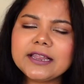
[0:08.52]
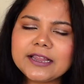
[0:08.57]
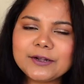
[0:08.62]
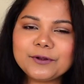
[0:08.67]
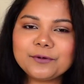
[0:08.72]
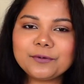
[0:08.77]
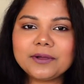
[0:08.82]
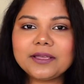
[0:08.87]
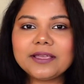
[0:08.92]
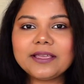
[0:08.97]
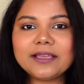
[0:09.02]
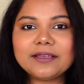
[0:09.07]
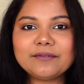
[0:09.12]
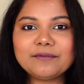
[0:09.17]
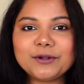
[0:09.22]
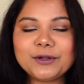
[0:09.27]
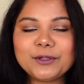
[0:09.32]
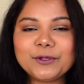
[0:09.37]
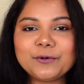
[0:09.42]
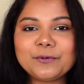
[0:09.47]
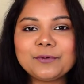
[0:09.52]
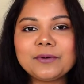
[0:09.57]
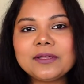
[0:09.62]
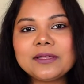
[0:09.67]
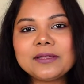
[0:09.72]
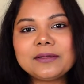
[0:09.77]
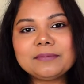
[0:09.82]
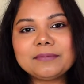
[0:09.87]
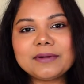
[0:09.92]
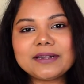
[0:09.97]
late ho gayi hai video,
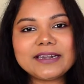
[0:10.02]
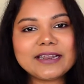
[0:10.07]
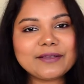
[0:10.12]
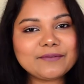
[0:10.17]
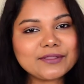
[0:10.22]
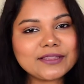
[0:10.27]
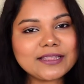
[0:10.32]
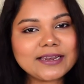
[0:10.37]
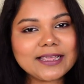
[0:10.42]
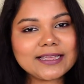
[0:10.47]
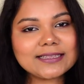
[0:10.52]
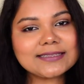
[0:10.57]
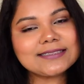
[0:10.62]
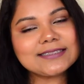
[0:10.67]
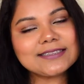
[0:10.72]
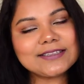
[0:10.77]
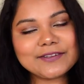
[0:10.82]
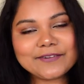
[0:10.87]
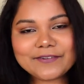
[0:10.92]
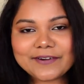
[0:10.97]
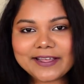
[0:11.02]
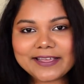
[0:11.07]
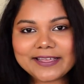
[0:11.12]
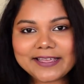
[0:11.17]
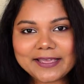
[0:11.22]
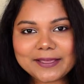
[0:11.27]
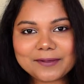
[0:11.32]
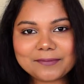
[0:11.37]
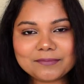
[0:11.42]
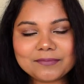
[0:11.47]
but nevertheless, here I
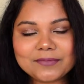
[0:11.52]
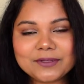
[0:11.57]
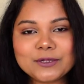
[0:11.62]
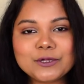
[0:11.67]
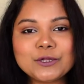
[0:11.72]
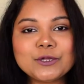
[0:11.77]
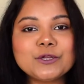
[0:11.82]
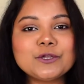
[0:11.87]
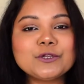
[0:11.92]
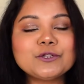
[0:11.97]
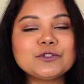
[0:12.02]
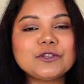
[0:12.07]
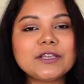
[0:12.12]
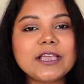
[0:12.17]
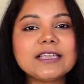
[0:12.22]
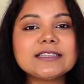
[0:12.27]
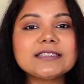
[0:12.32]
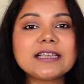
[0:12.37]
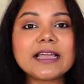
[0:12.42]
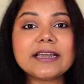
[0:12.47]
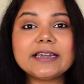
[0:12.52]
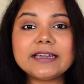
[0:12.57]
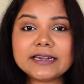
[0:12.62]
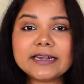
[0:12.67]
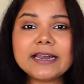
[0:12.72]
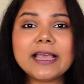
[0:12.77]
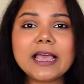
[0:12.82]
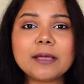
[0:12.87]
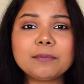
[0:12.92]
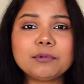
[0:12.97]
am. So yes, I
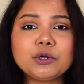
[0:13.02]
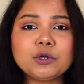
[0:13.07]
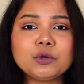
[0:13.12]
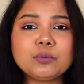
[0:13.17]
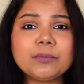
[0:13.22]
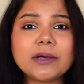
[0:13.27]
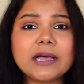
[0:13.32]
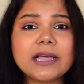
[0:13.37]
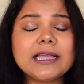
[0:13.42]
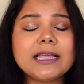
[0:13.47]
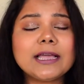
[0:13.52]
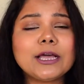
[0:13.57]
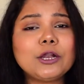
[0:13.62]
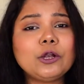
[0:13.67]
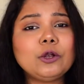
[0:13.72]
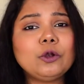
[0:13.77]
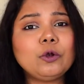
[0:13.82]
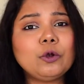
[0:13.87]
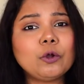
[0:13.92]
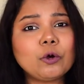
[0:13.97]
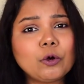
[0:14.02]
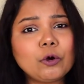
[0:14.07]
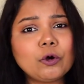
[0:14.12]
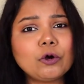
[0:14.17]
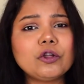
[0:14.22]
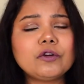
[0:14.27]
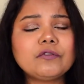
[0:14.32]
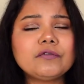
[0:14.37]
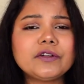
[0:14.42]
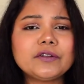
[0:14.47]
did happen to buy a
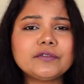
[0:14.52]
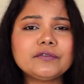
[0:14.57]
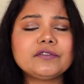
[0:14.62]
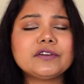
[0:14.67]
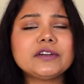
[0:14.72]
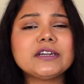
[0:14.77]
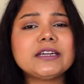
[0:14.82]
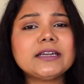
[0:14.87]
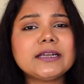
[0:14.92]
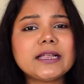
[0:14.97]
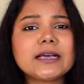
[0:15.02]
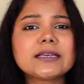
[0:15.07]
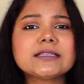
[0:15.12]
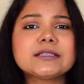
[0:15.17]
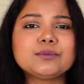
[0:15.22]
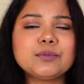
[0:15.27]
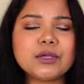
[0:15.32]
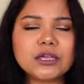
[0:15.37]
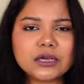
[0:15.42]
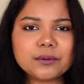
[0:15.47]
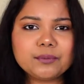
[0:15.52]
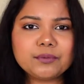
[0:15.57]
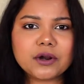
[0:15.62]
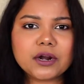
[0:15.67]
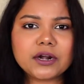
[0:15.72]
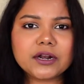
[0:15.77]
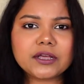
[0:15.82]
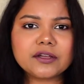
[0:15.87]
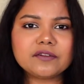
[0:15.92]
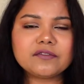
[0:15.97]
lot of different Luxe makeup
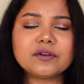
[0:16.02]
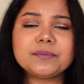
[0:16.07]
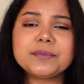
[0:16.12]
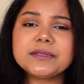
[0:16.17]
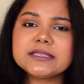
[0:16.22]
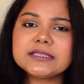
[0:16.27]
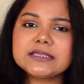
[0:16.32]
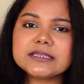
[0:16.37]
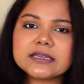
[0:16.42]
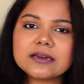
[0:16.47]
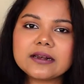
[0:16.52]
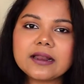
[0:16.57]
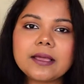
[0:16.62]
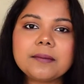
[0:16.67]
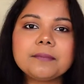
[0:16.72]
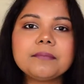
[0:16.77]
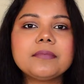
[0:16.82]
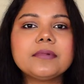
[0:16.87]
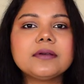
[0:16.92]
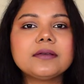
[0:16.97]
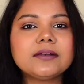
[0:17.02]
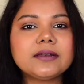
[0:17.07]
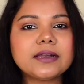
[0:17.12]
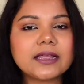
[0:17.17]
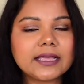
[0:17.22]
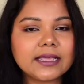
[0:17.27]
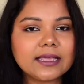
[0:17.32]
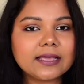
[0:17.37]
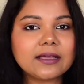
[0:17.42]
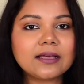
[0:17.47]
products from Instagram,
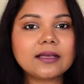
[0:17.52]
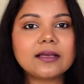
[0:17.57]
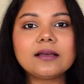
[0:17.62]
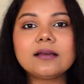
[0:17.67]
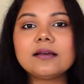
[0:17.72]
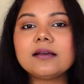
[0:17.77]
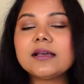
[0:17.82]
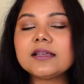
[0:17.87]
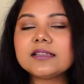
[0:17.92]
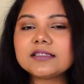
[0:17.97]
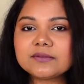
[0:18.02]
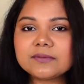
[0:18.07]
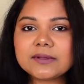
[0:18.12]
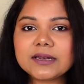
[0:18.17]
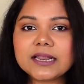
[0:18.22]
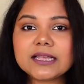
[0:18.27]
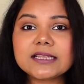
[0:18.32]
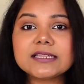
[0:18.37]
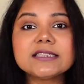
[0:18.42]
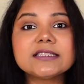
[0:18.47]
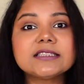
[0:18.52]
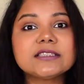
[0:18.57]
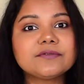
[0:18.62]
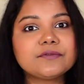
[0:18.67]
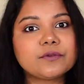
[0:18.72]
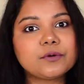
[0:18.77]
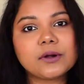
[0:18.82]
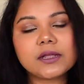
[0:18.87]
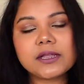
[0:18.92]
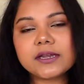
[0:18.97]
Nykaa, as well as
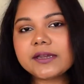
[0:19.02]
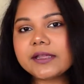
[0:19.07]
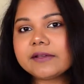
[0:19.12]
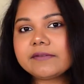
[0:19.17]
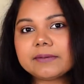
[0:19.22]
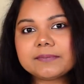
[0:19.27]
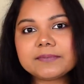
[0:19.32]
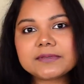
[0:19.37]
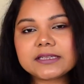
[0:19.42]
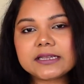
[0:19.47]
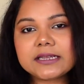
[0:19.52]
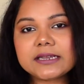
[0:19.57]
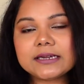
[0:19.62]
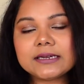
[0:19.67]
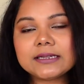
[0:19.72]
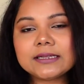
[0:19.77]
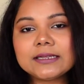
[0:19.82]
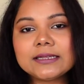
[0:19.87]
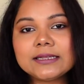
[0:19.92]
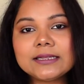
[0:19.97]
Sephora India website.